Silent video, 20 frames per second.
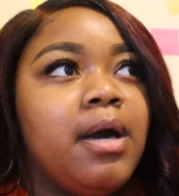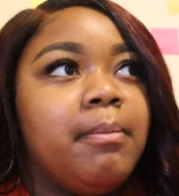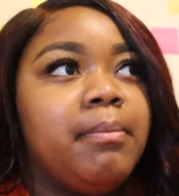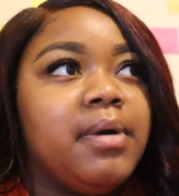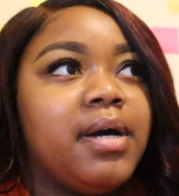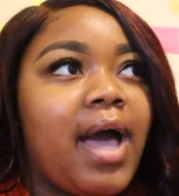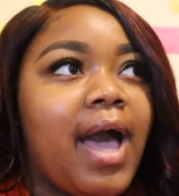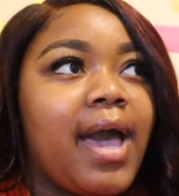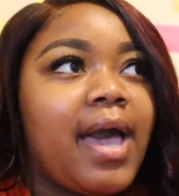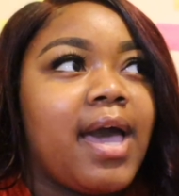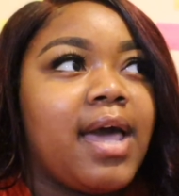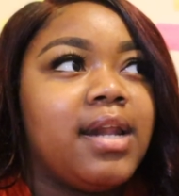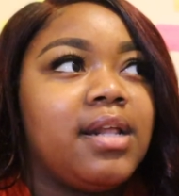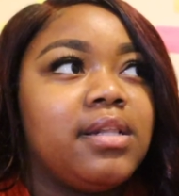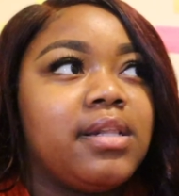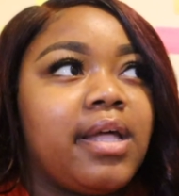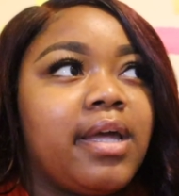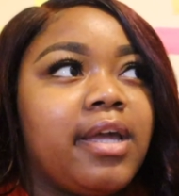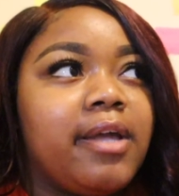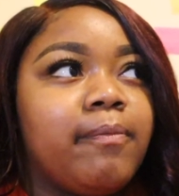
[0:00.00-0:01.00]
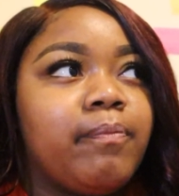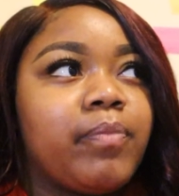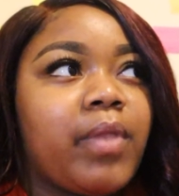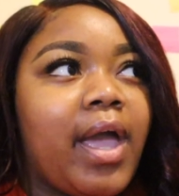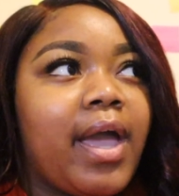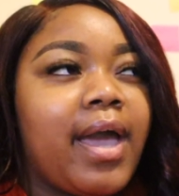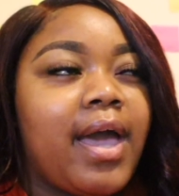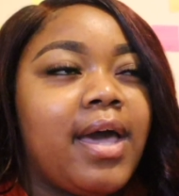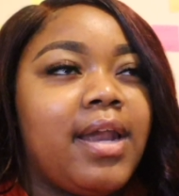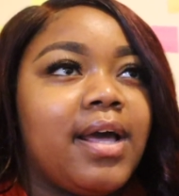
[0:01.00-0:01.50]
But I kind of like
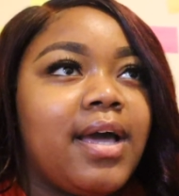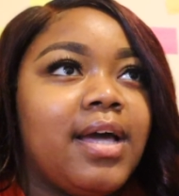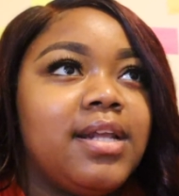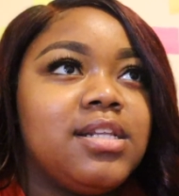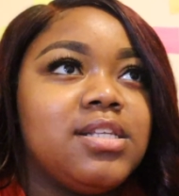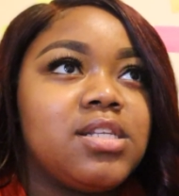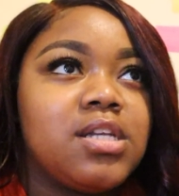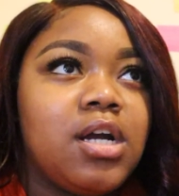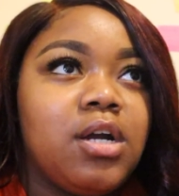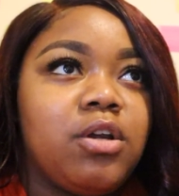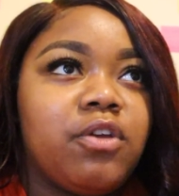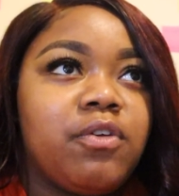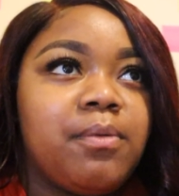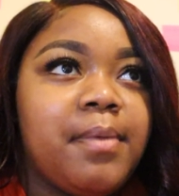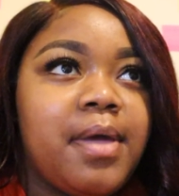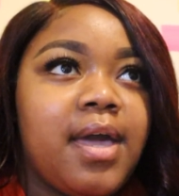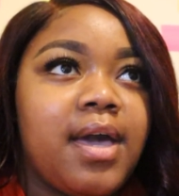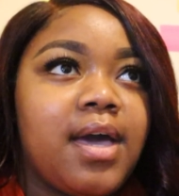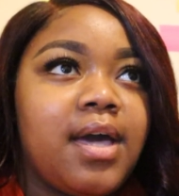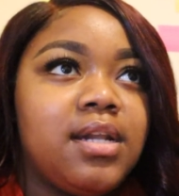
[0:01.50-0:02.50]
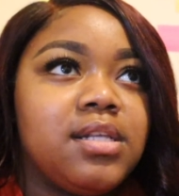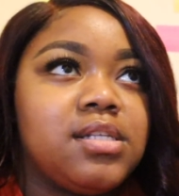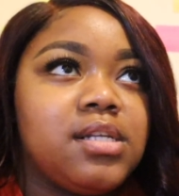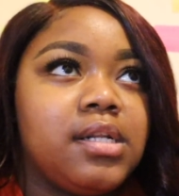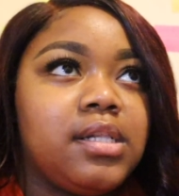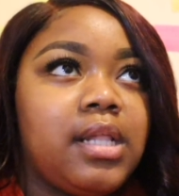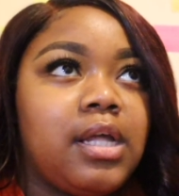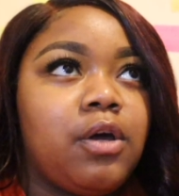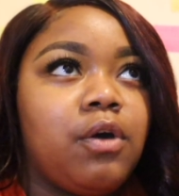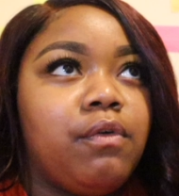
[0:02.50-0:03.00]
I kind of got discouraged from that and kind of
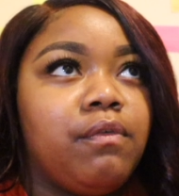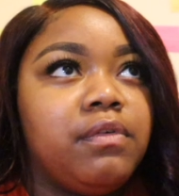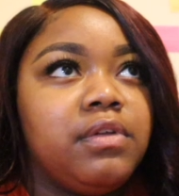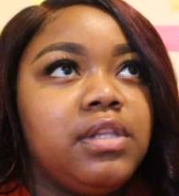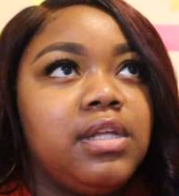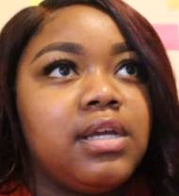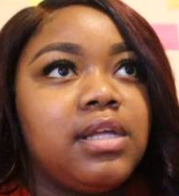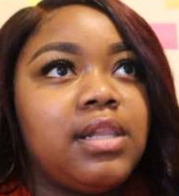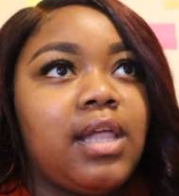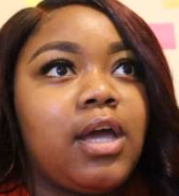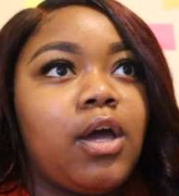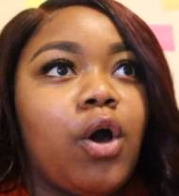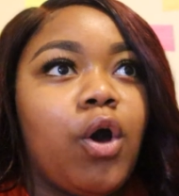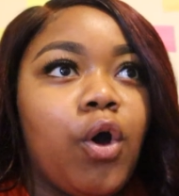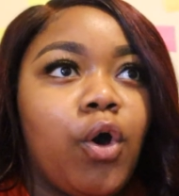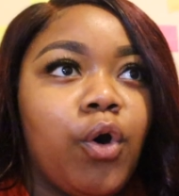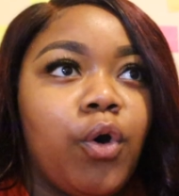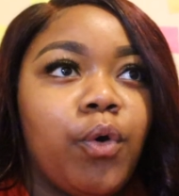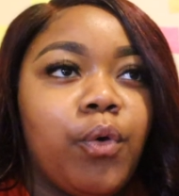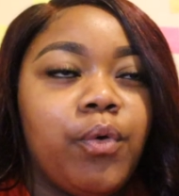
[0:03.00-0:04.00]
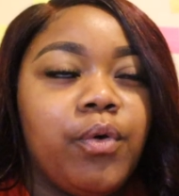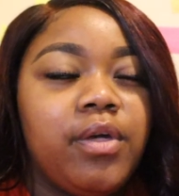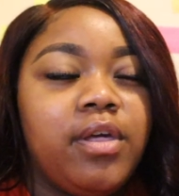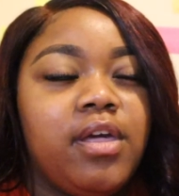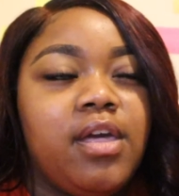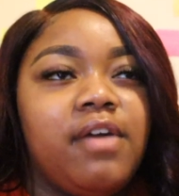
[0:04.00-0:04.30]
started like overthinking, like, oh,